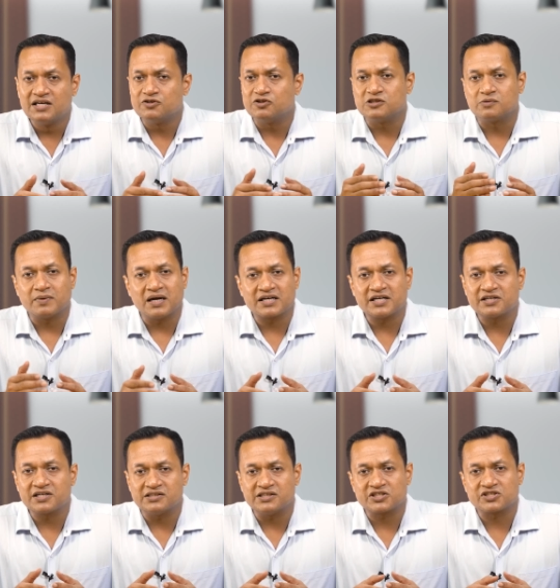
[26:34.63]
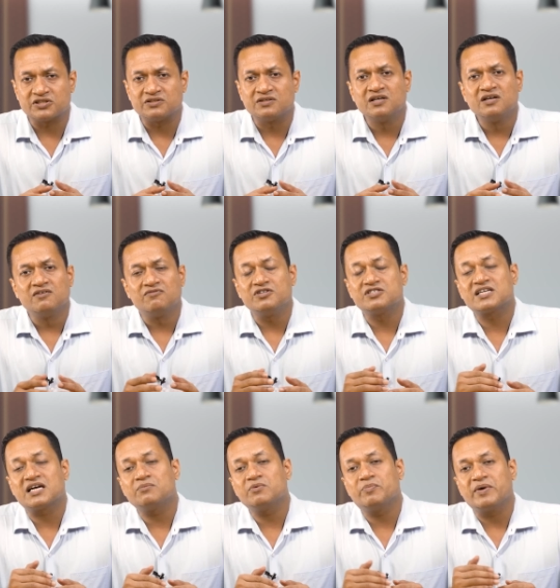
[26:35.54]
during market correction, which
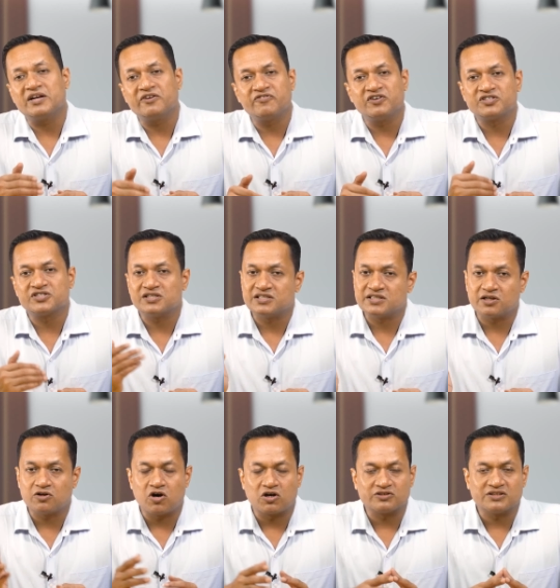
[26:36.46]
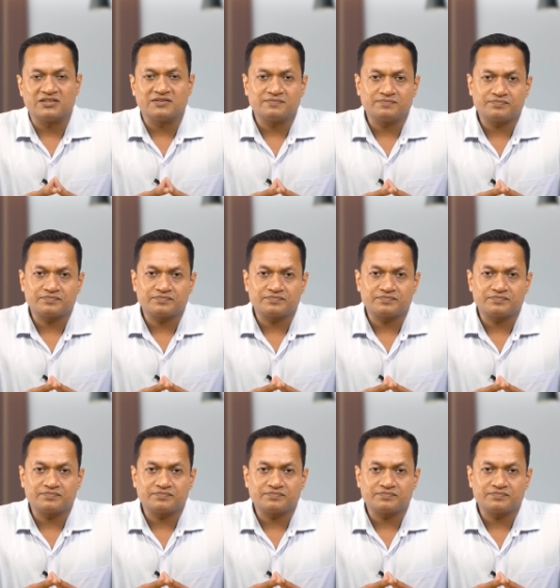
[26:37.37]
can be beneficial in the long run.